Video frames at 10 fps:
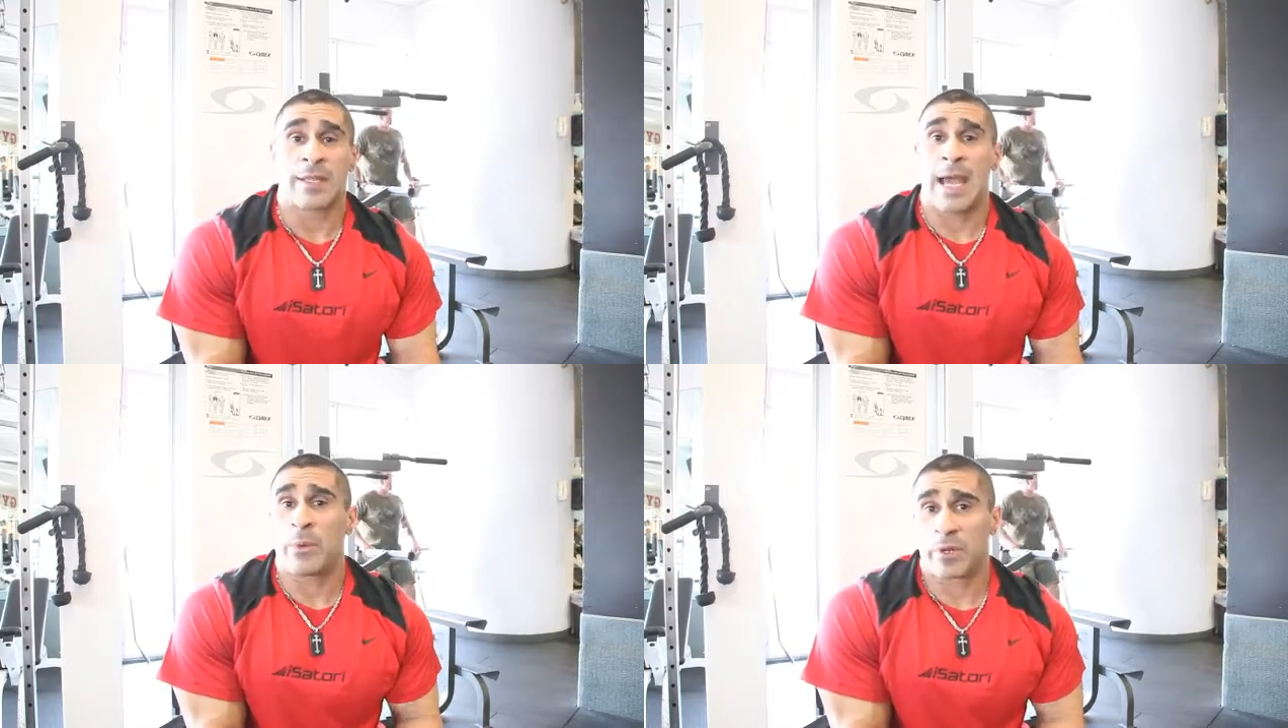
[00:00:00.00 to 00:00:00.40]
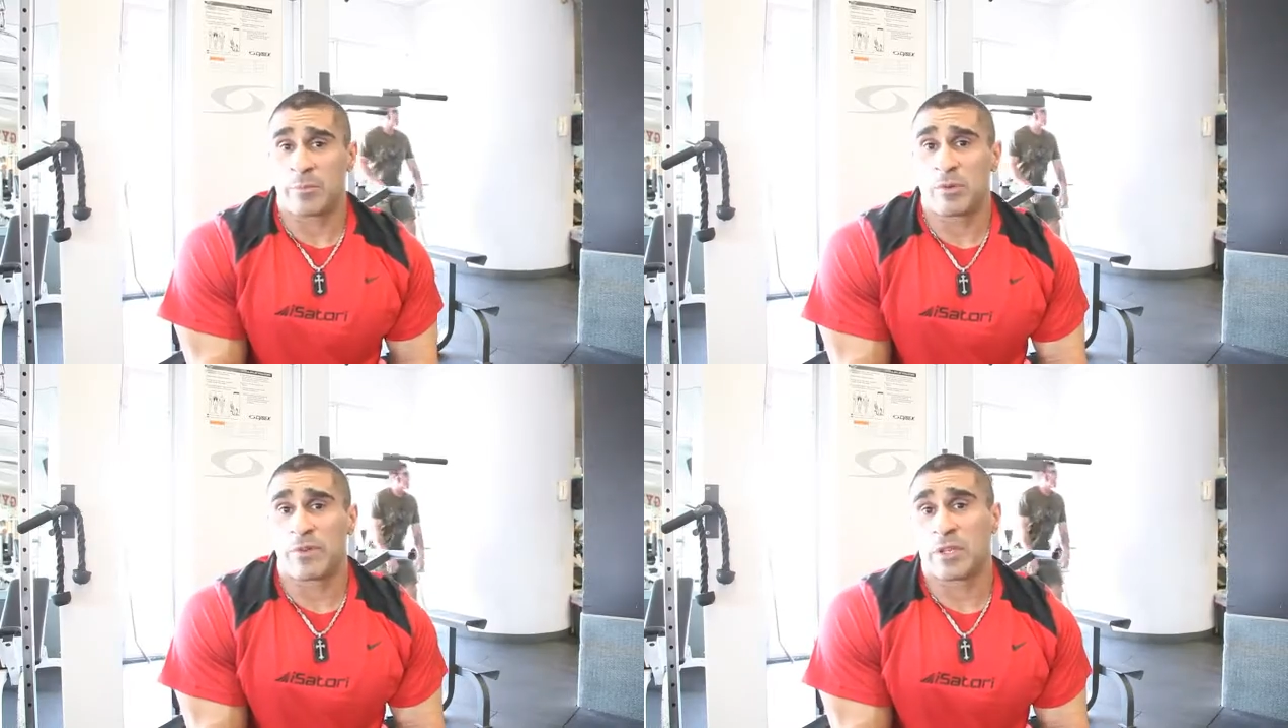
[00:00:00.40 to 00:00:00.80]
Now we're going
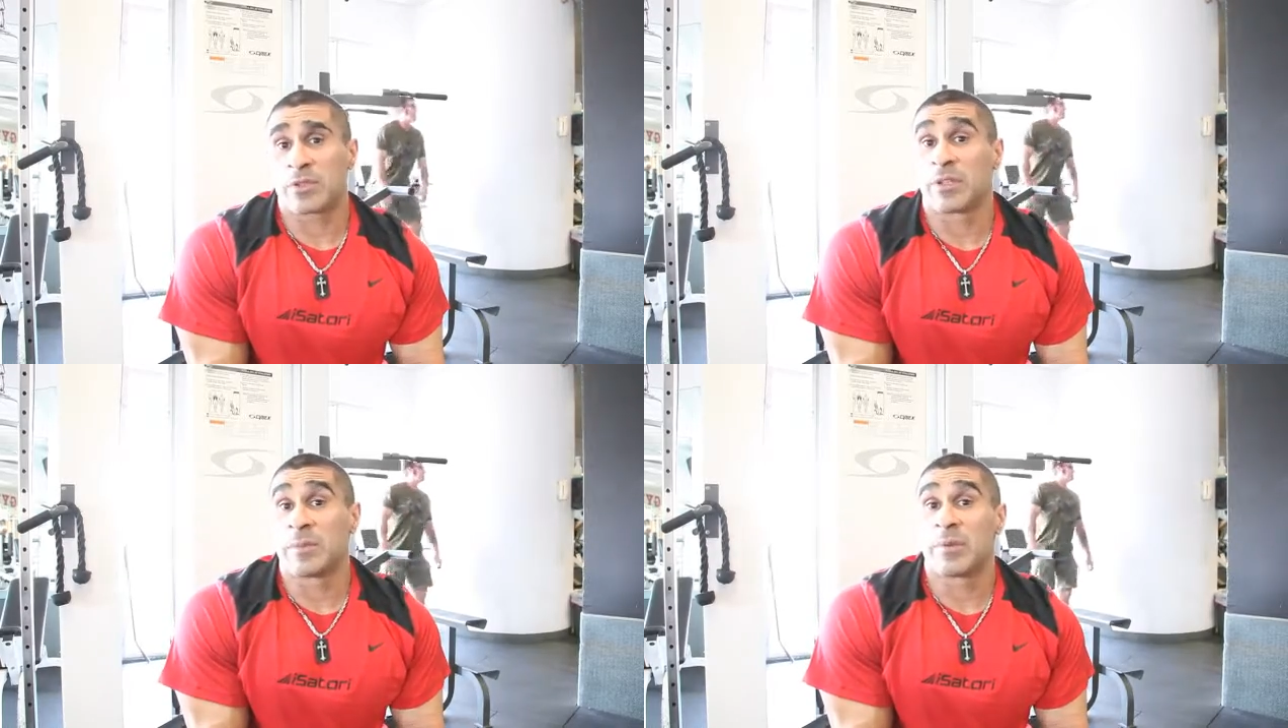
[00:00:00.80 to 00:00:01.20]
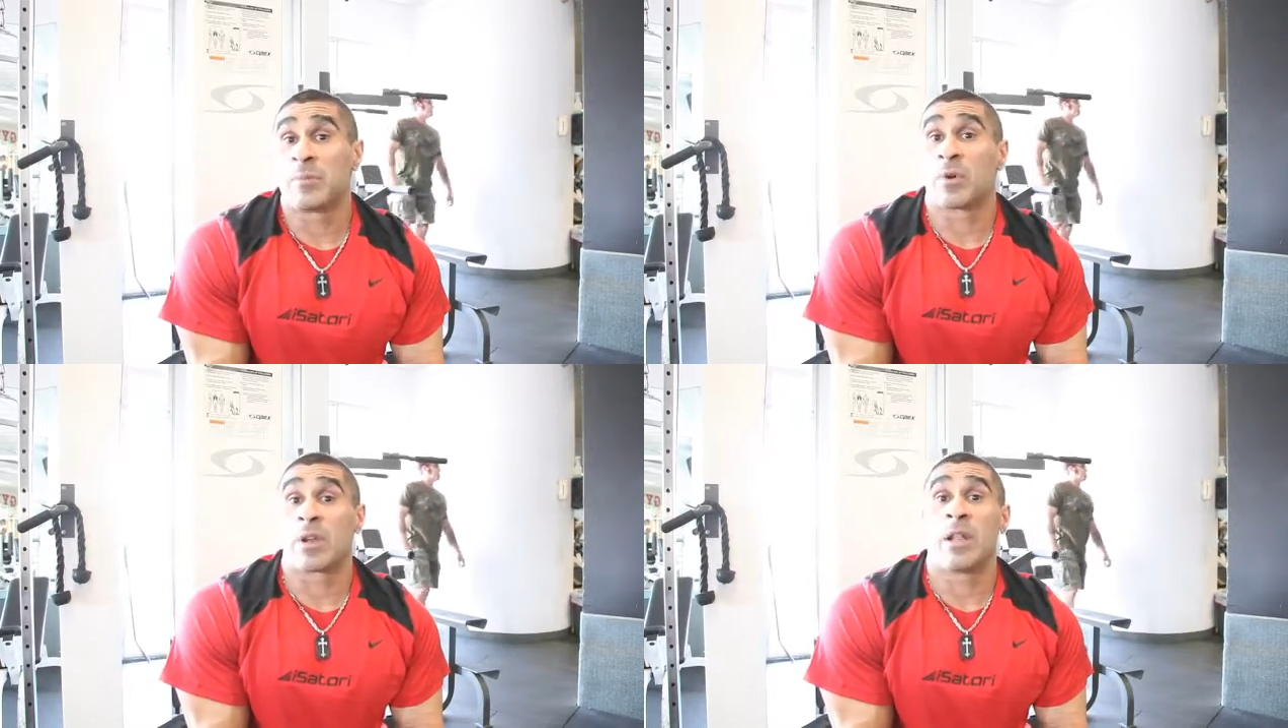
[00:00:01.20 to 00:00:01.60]
to move on to a little
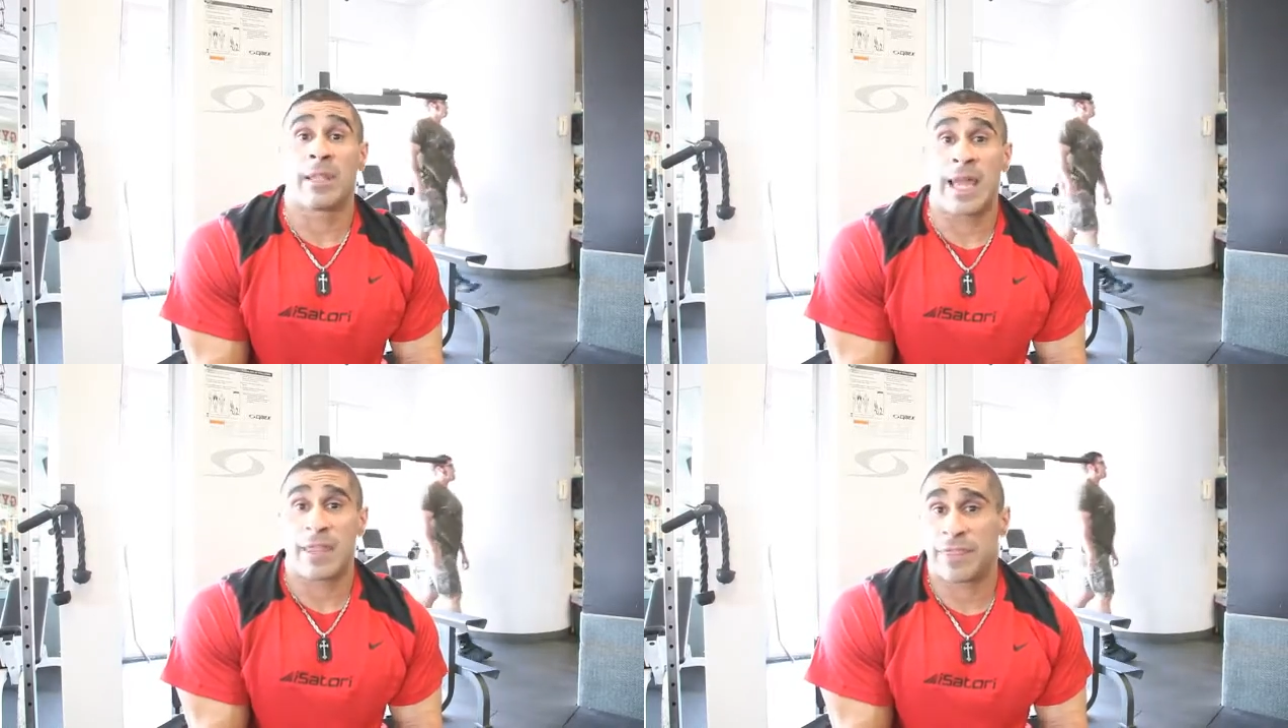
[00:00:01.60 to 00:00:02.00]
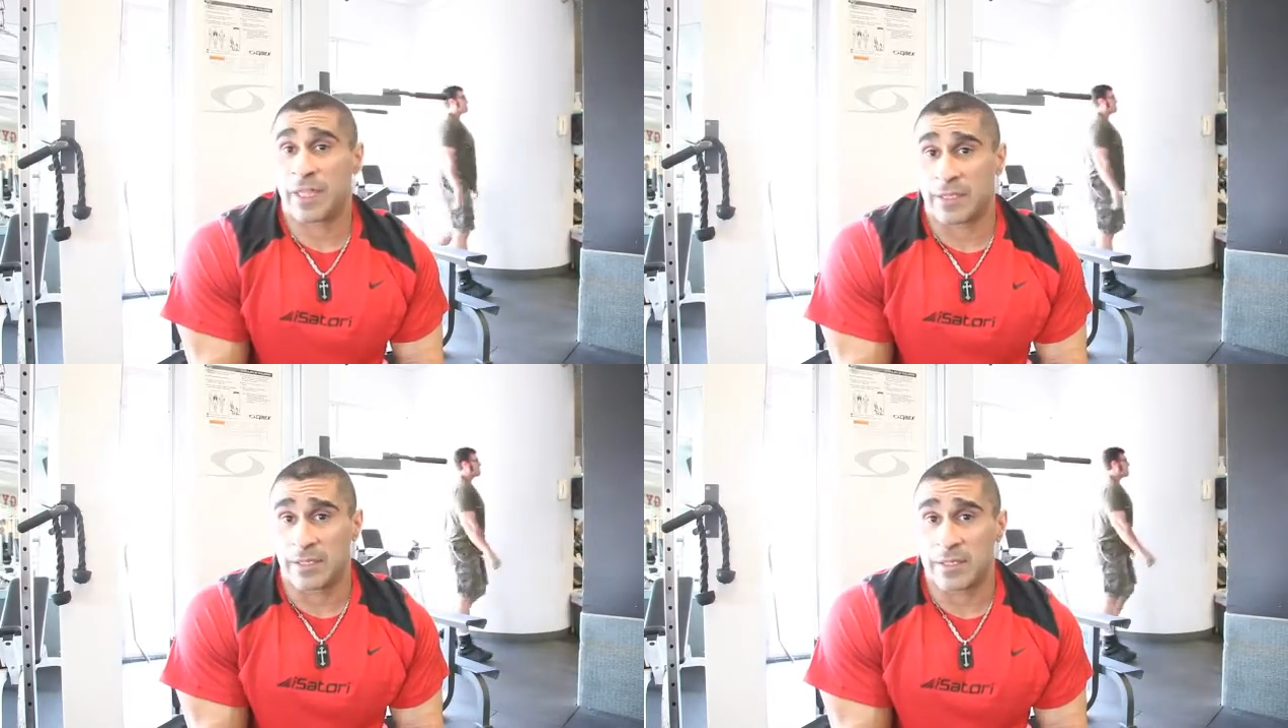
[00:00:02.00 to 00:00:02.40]
bit more lat
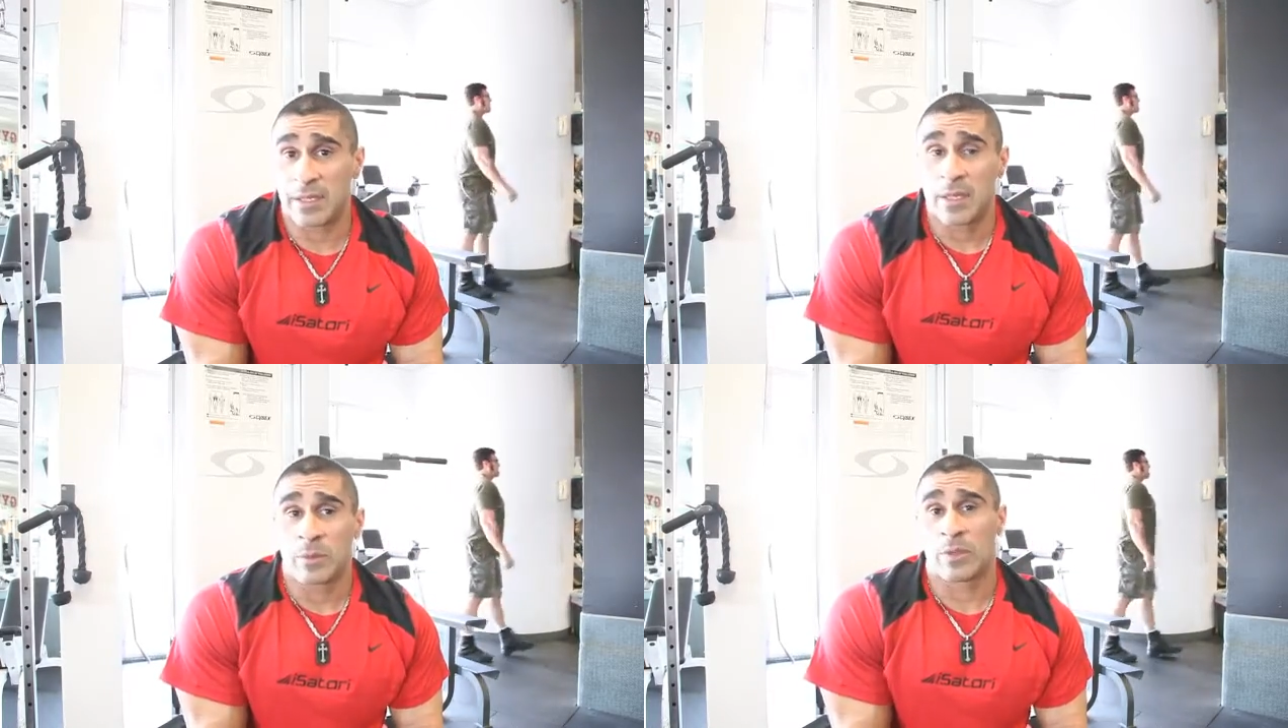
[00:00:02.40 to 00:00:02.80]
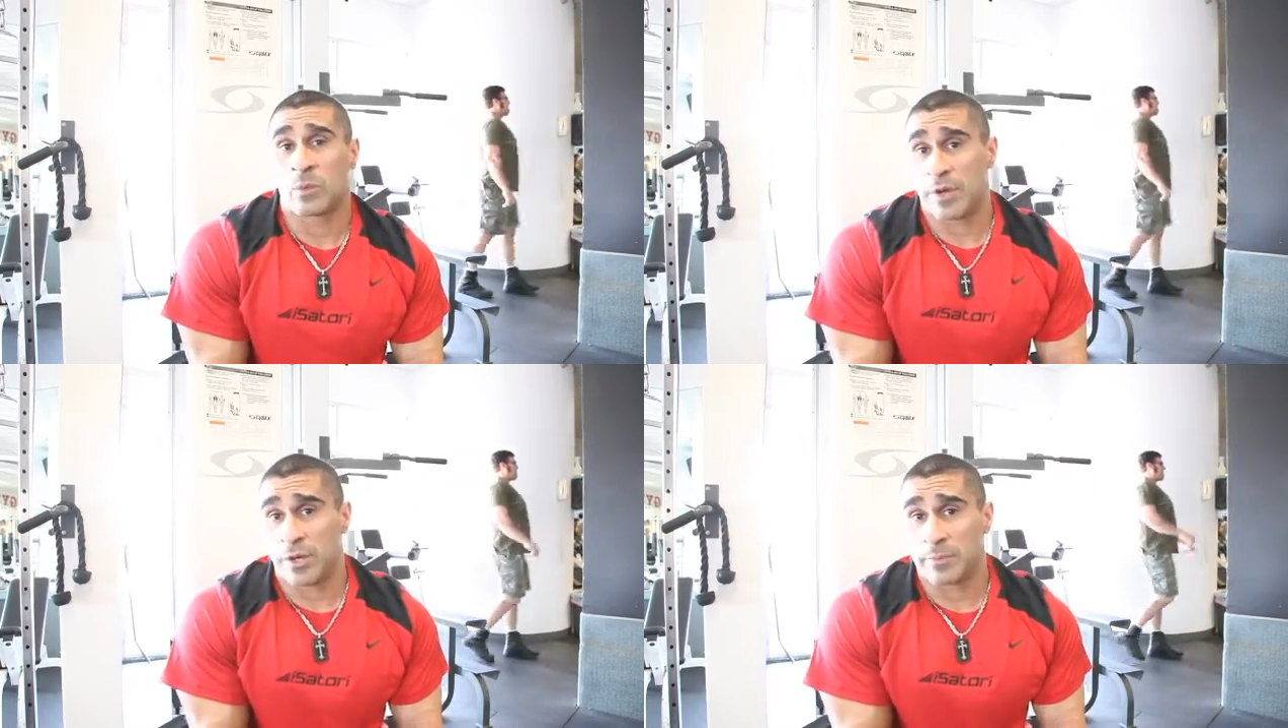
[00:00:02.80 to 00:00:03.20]
thickness with
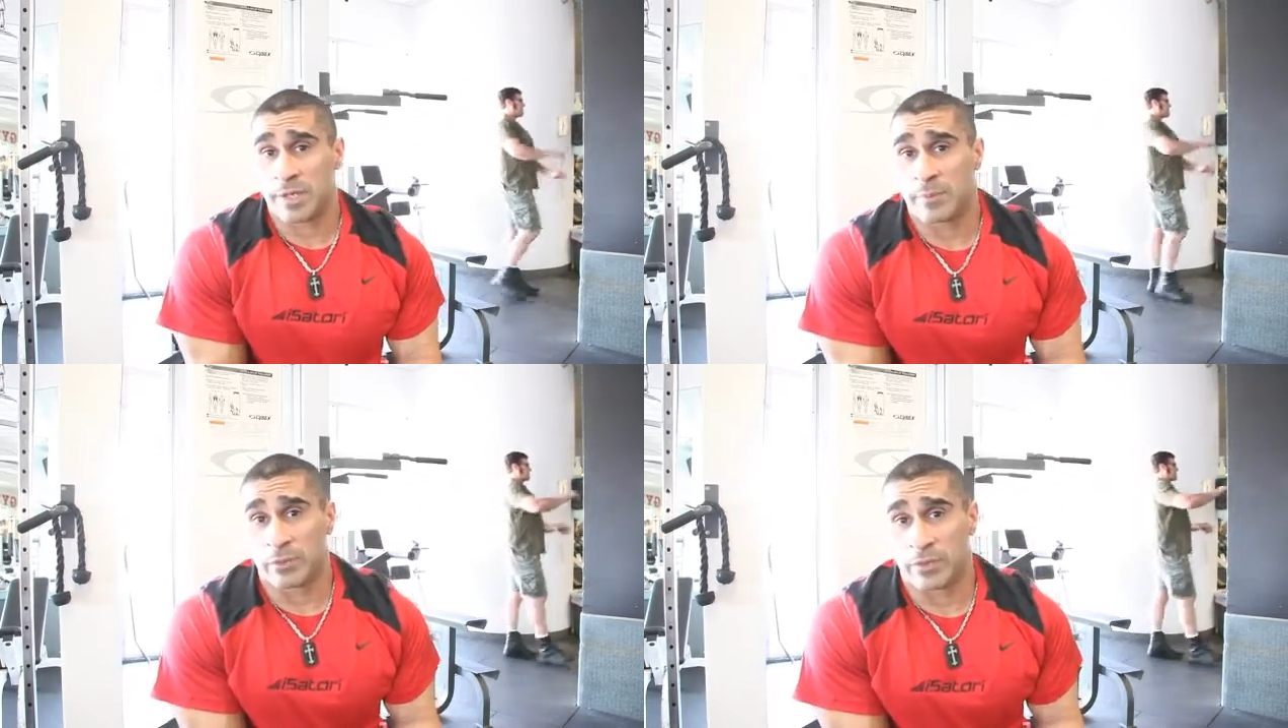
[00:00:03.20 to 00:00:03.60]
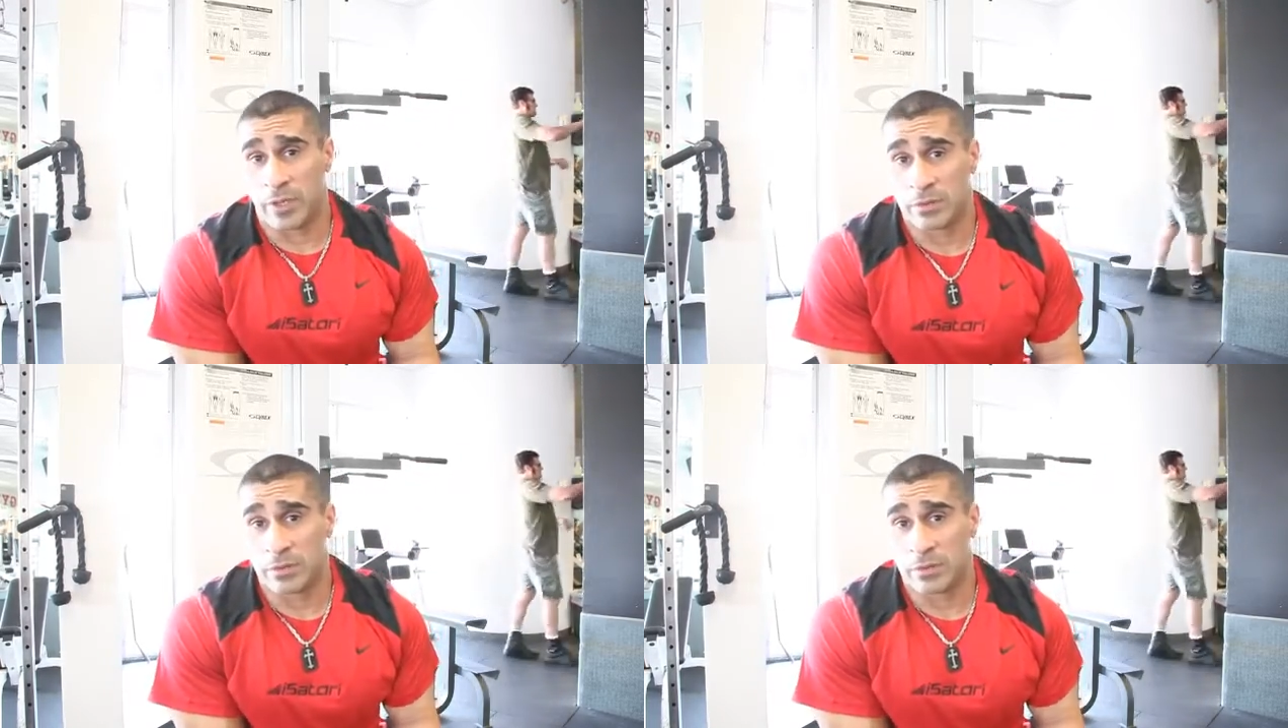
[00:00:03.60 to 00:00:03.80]
one arm dumbbell row.